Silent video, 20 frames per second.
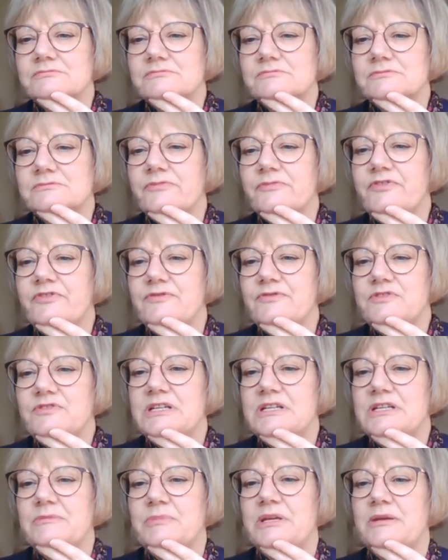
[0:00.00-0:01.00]

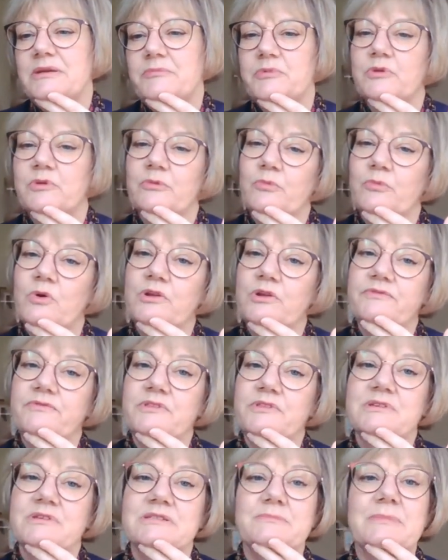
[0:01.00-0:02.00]
15 people. One of them
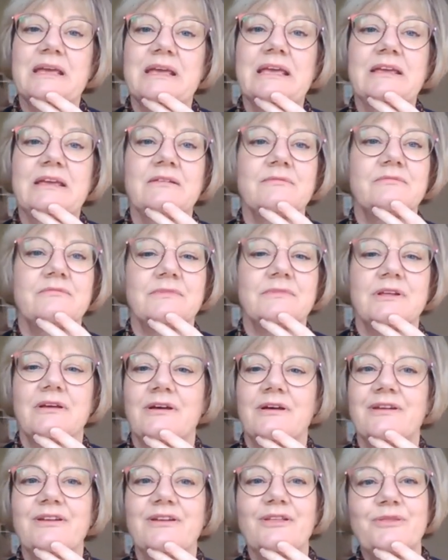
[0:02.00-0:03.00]
is me,
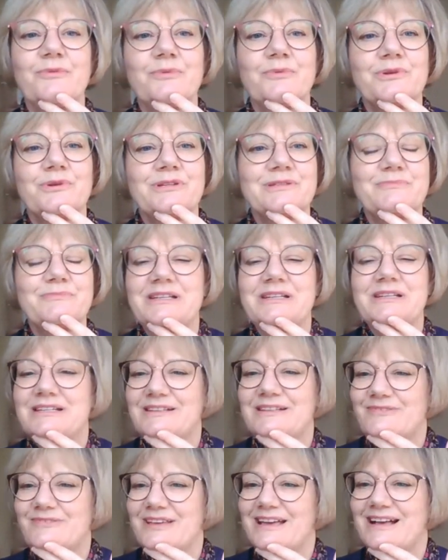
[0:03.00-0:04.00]
another one is
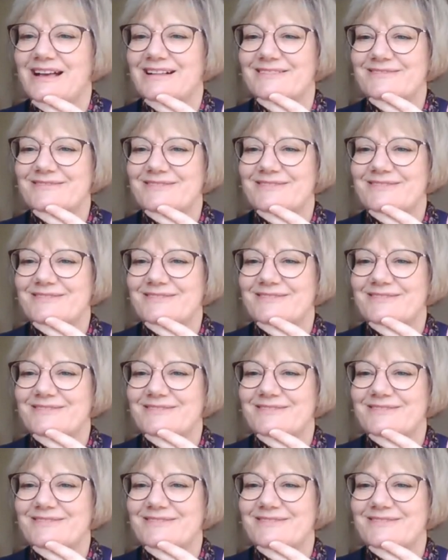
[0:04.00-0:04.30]
PDVL.